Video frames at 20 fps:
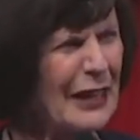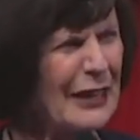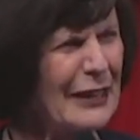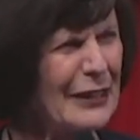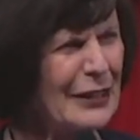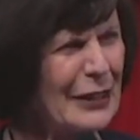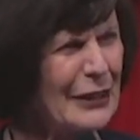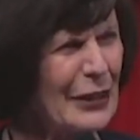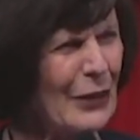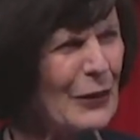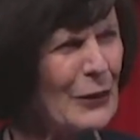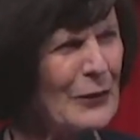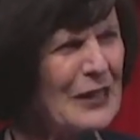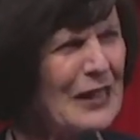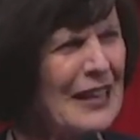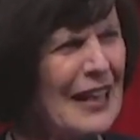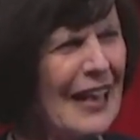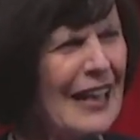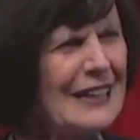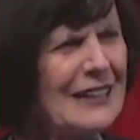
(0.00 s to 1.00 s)
And
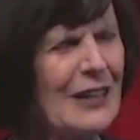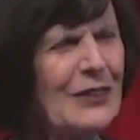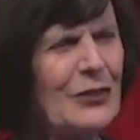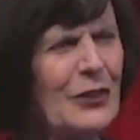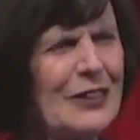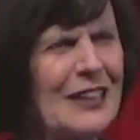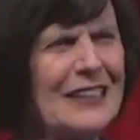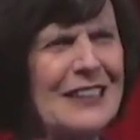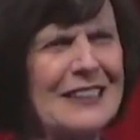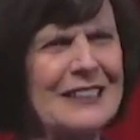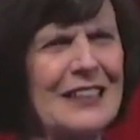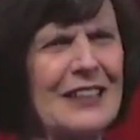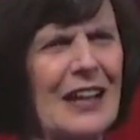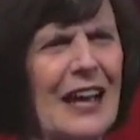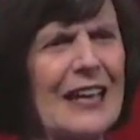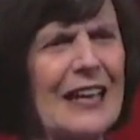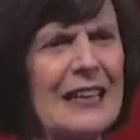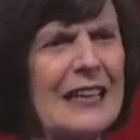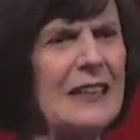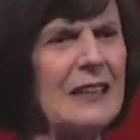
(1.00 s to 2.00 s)
I thought,
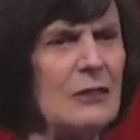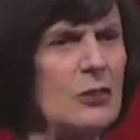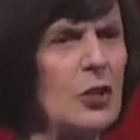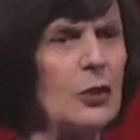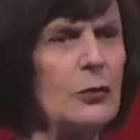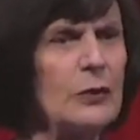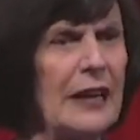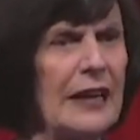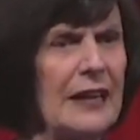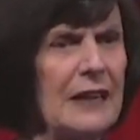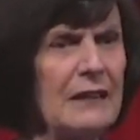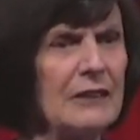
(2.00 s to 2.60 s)
I can't donate.